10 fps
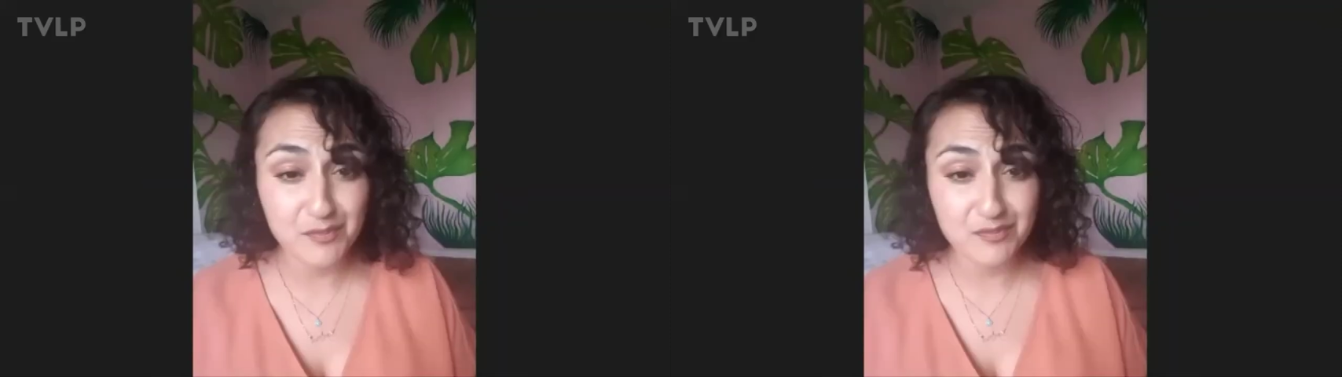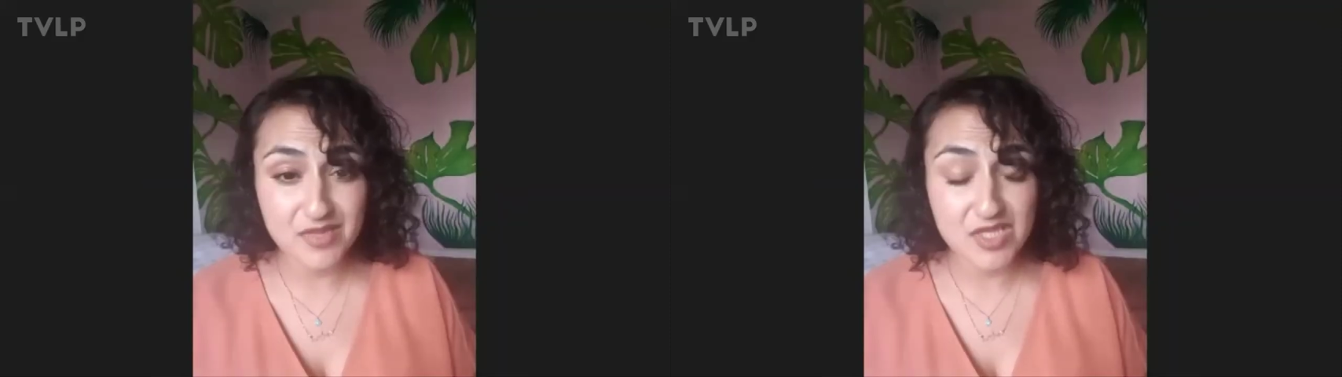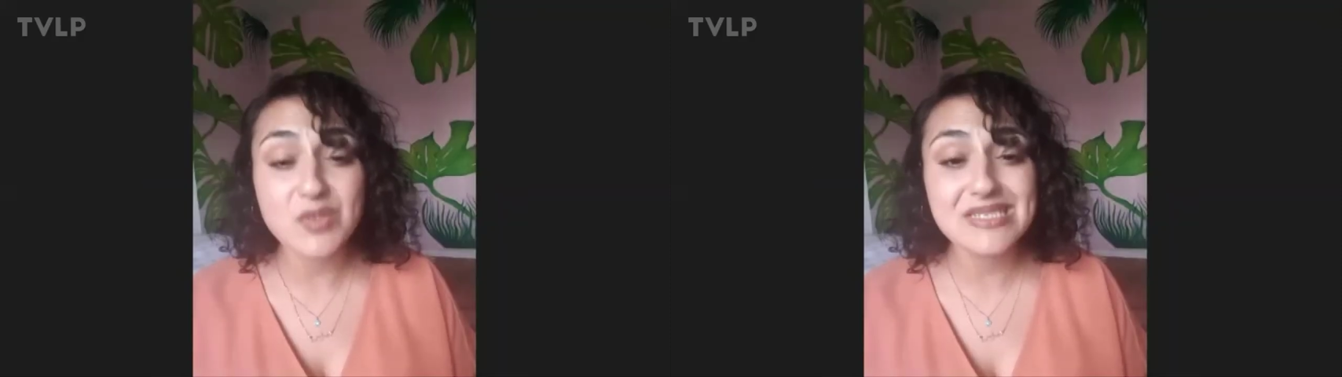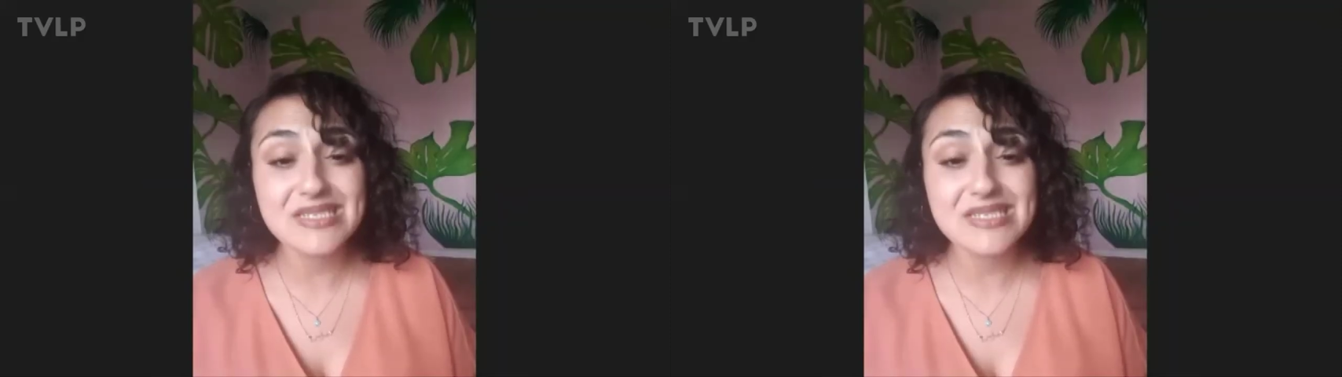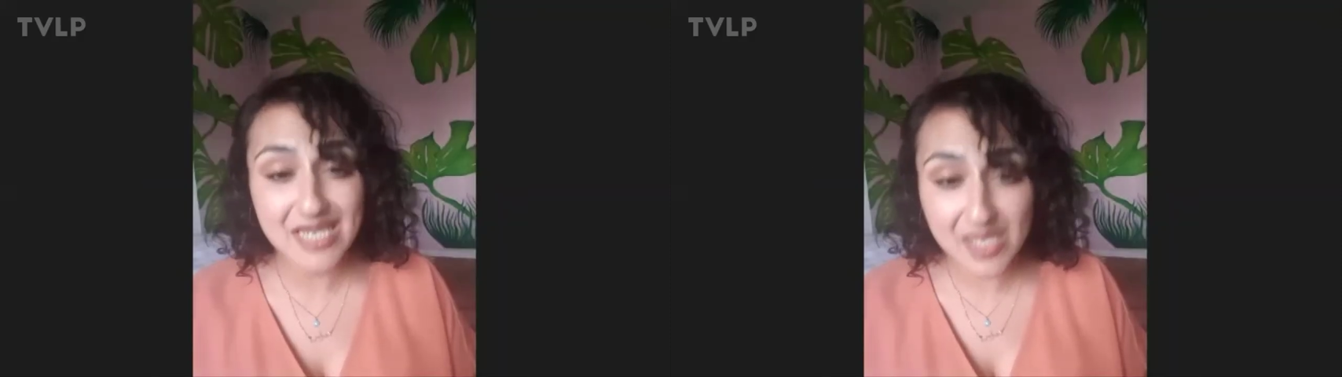So
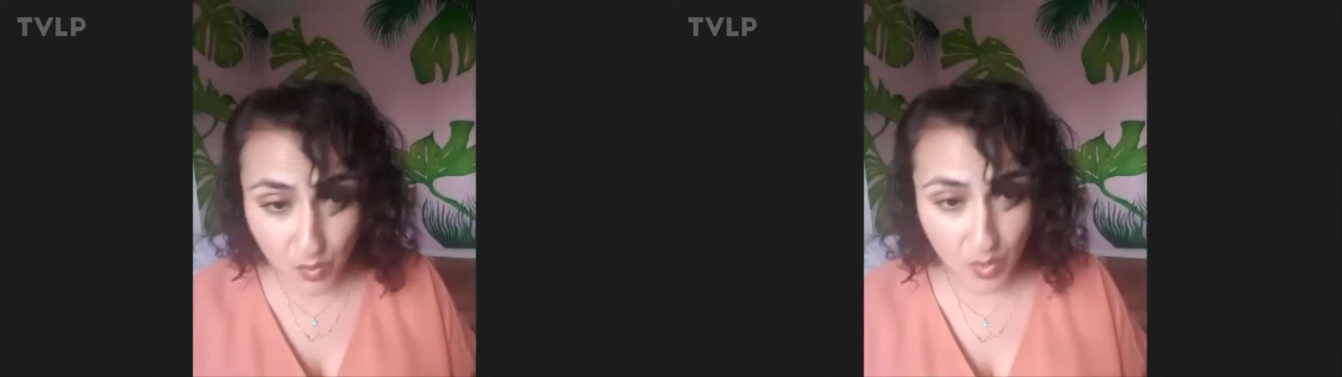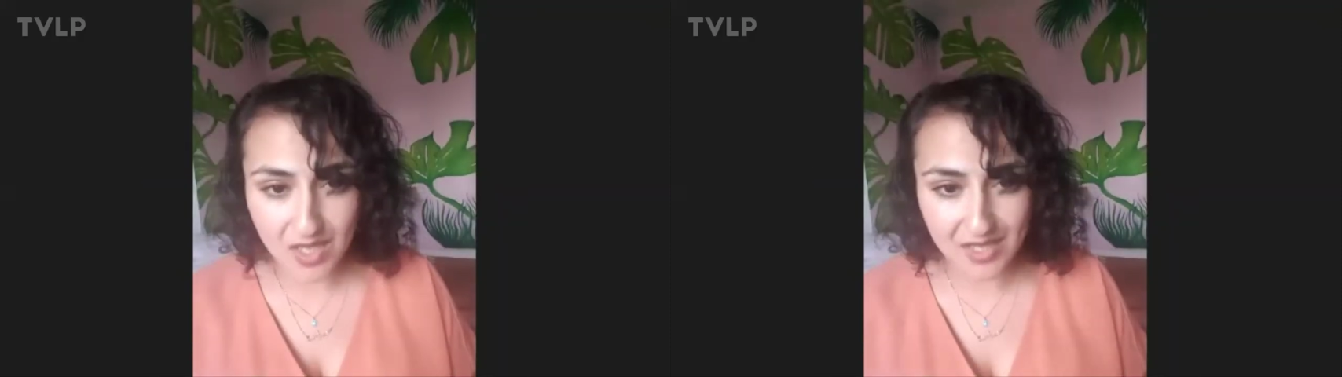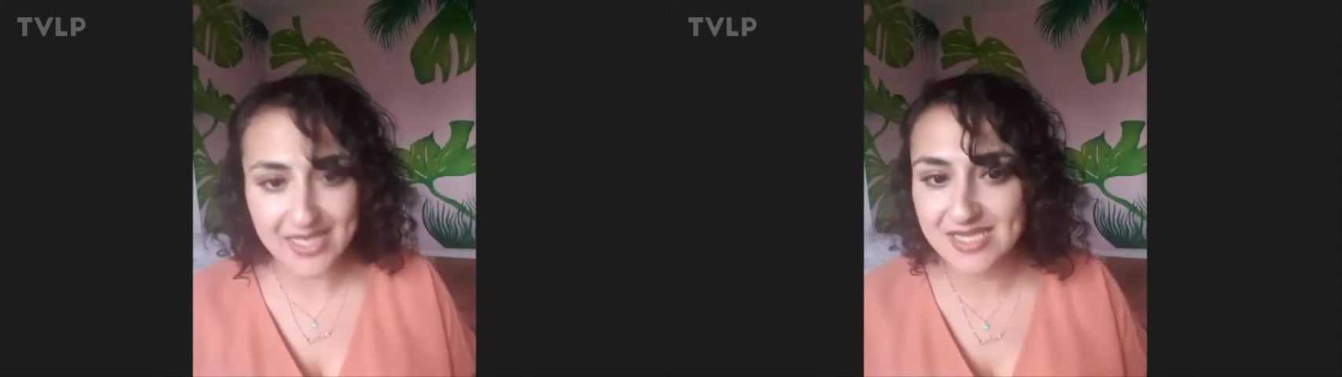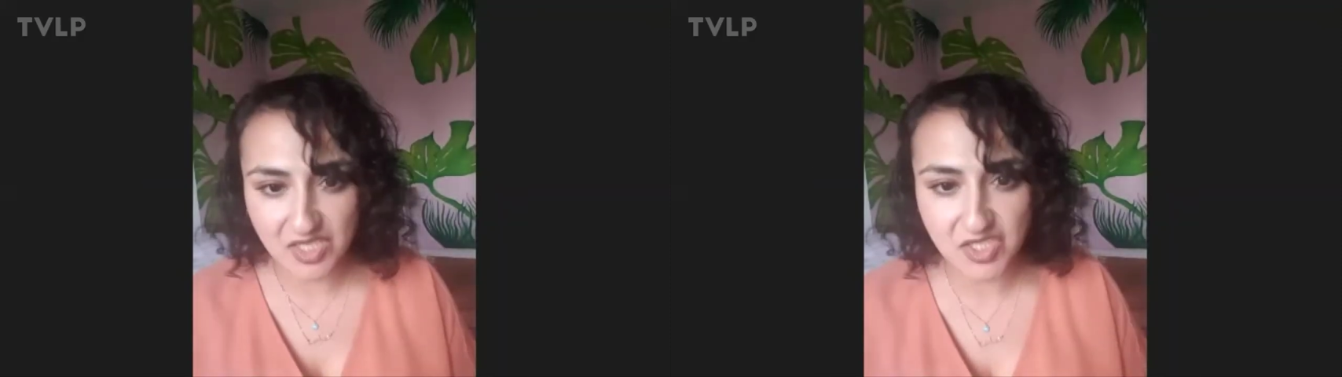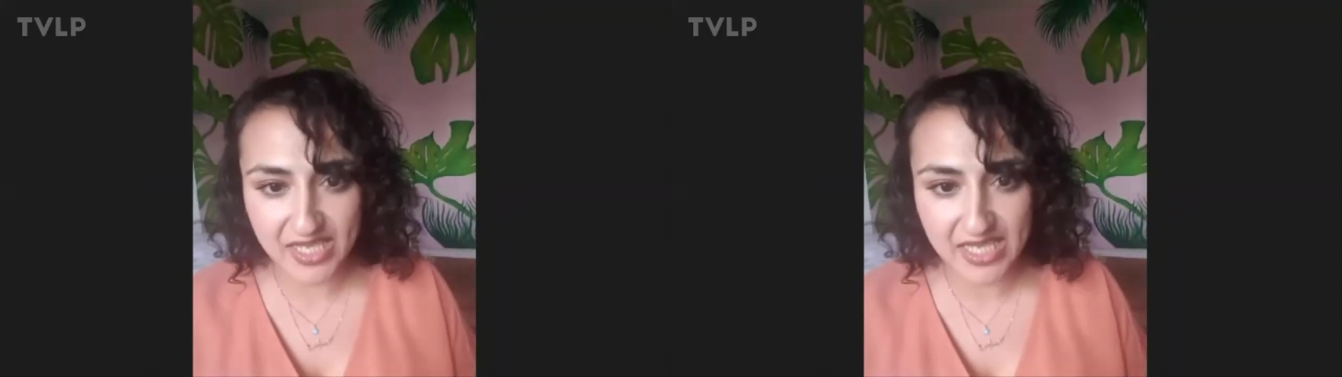teamwork is
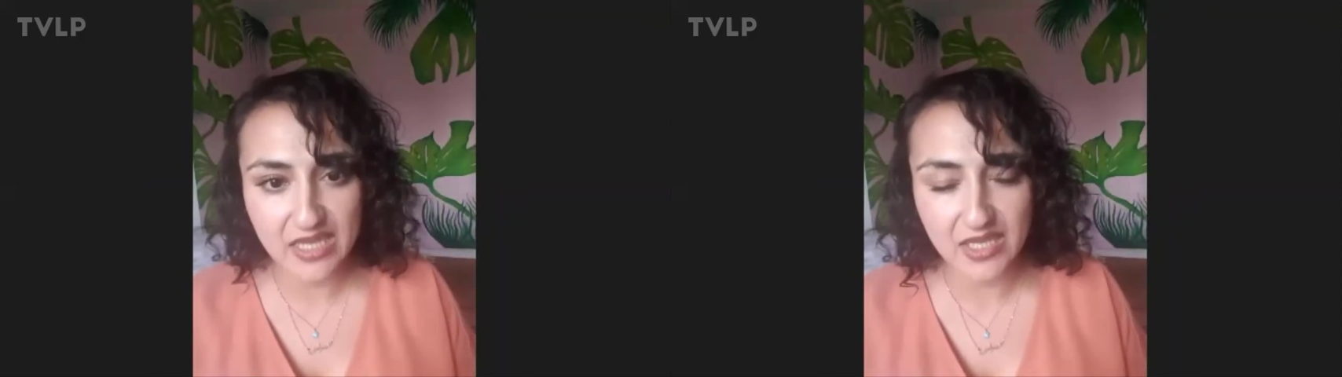such a key